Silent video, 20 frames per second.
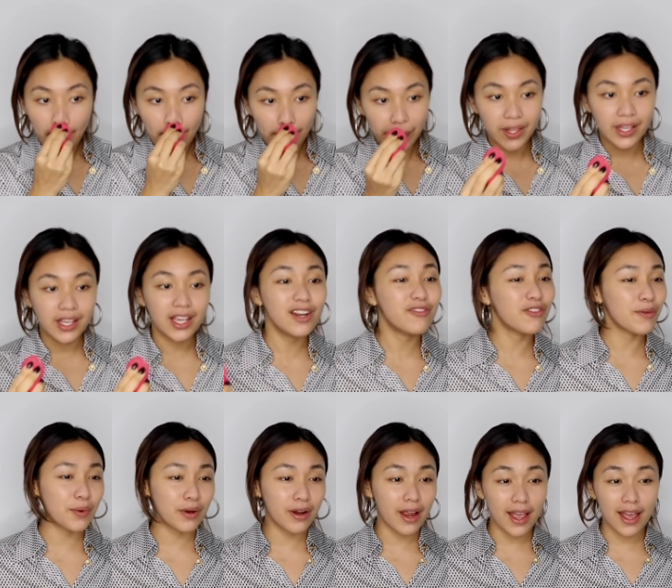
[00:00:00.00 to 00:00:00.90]
the heat from
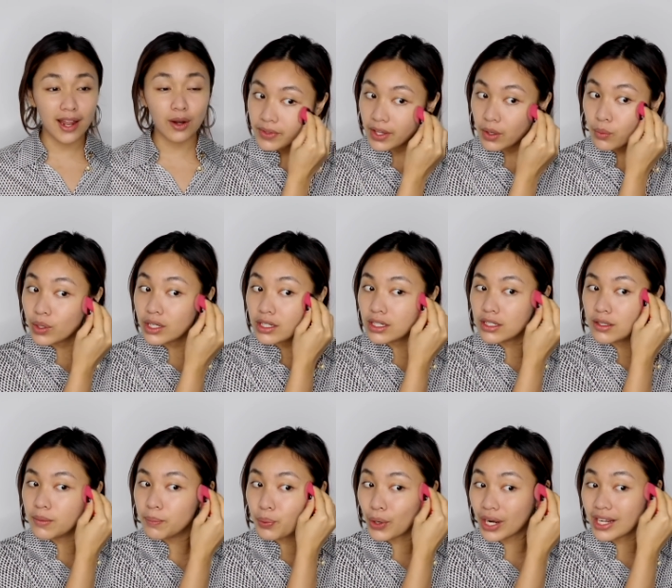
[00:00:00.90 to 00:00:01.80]
your hand
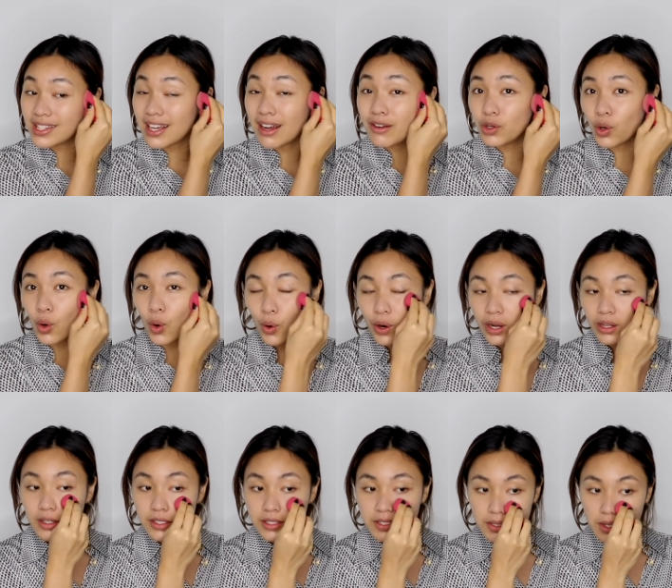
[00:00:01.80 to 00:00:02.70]
will break down the
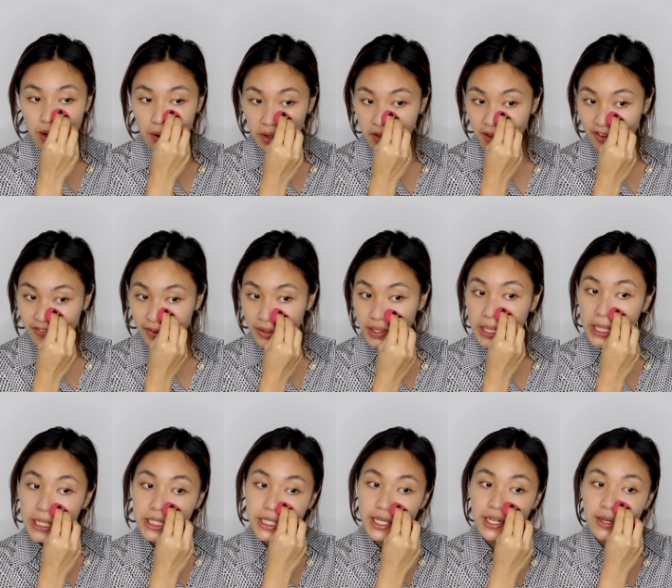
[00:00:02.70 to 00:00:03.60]
oils on your
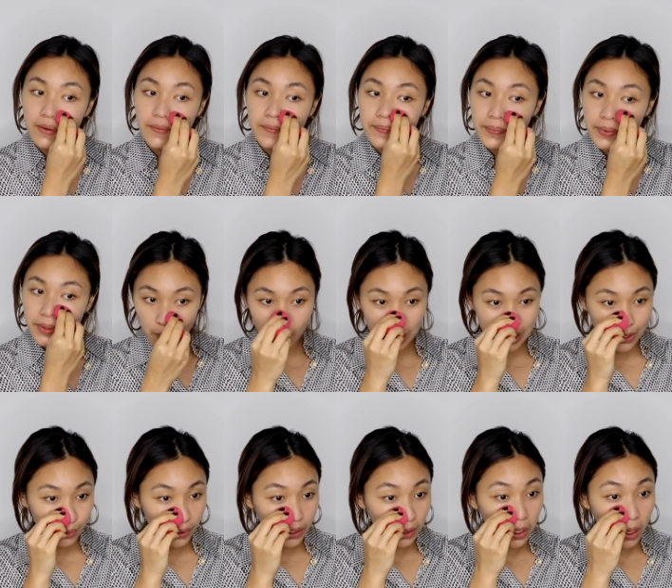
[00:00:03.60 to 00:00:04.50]
foundation, which
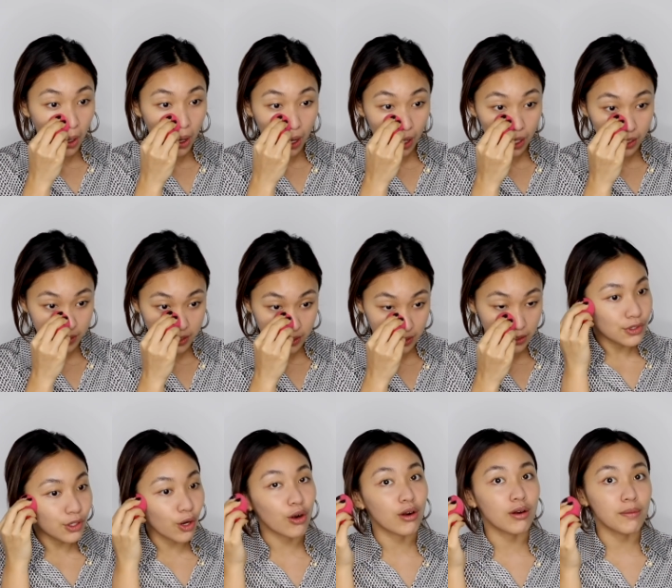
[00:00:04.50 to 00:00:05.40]
will cause
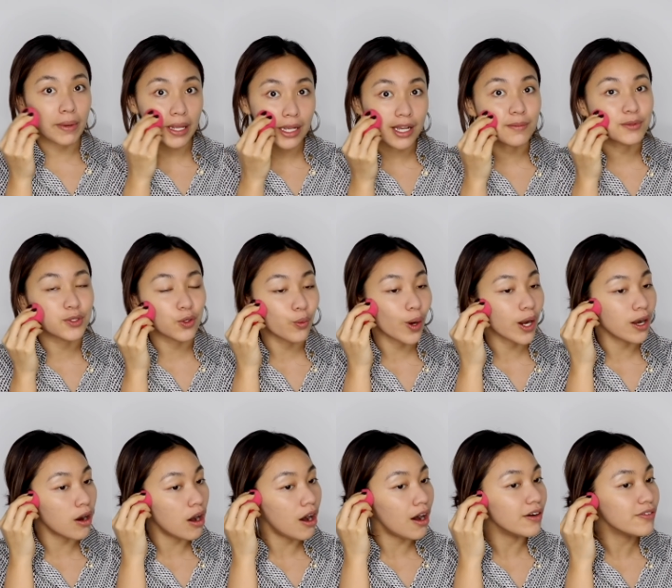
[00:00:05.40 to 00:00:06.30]
your makeup to wear
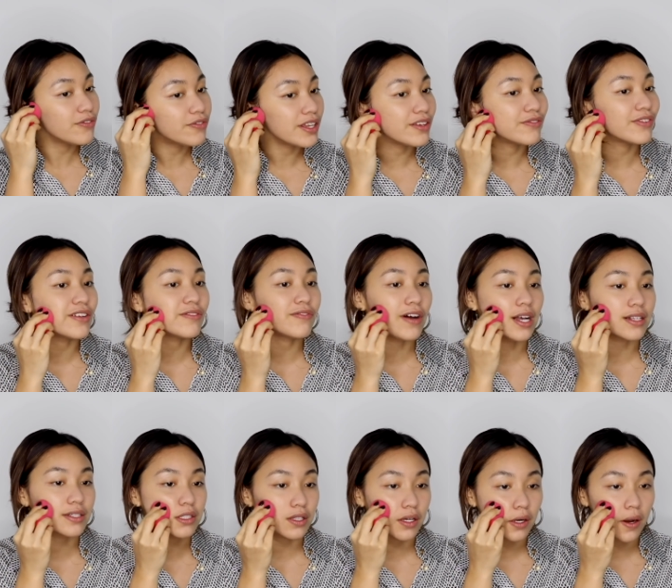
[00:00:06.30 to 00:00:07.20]
off even
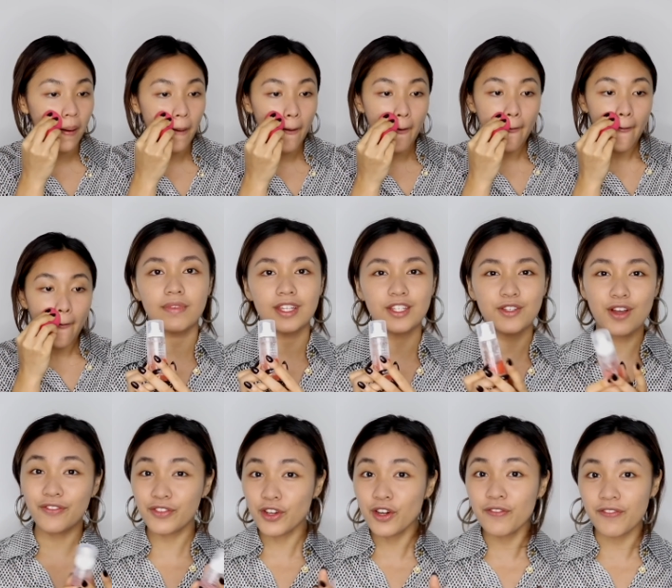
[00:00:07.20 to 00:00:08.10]
faster. So
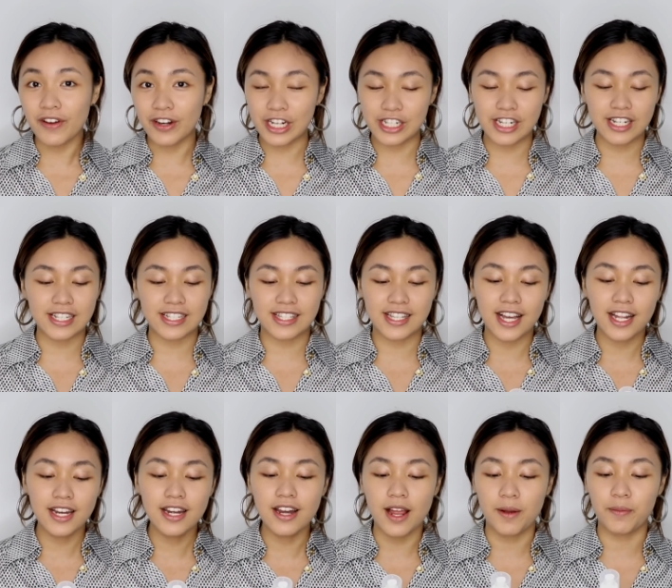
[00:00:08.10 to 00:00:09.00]
after your foundation is
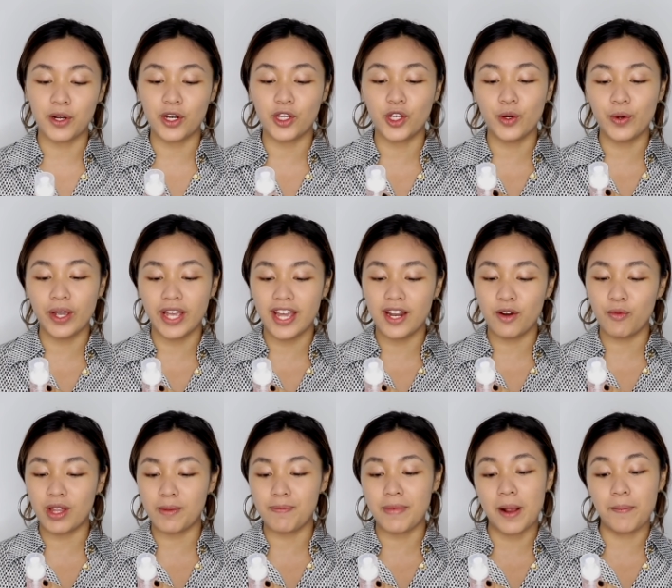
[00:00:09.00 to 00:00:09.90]
done, I'm gonna go in
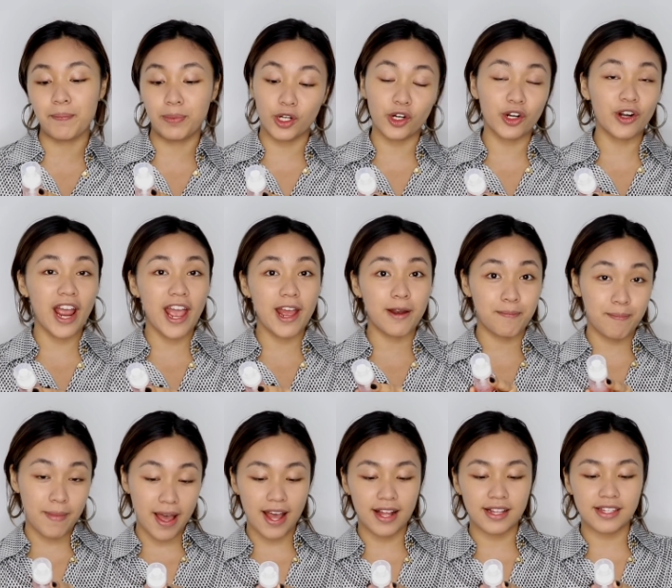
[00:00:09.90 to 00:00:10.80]
with my Blur and
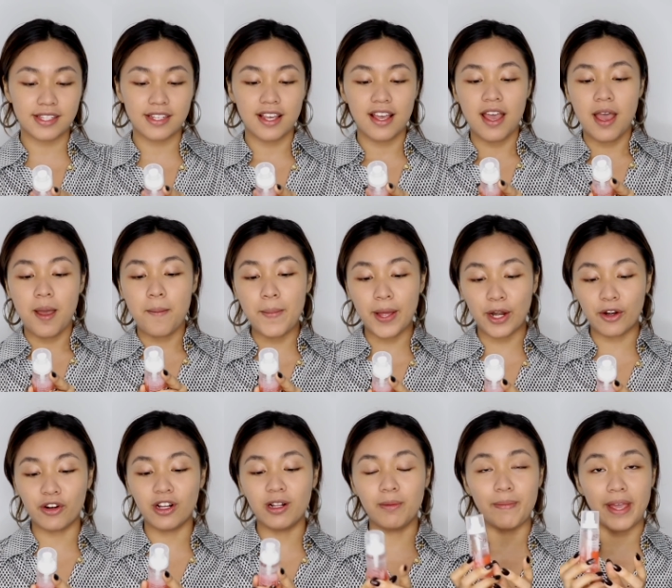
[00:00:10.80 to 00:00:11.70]
Matte
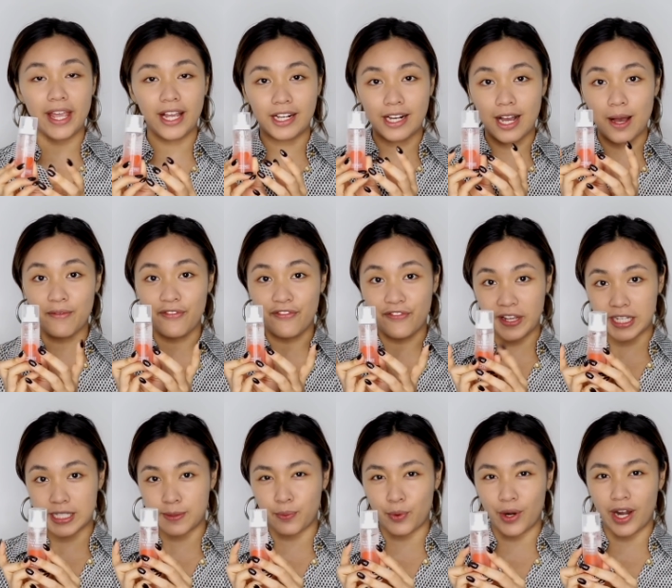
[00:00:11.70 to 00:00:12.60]
Mineral Makeup Fix
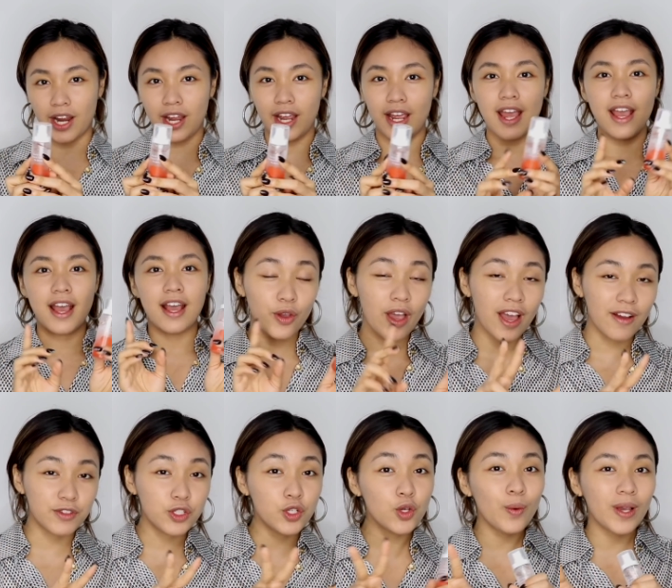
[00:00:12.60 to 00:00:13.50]
Spray. You have
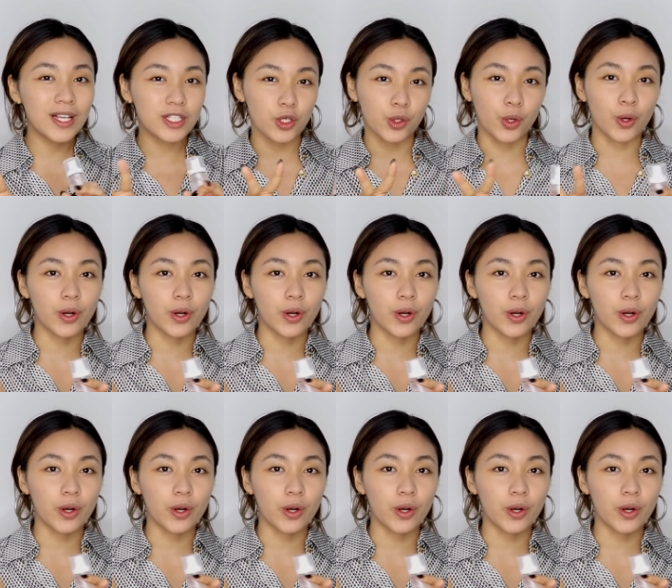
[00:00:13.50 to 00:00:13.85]
2 ways to go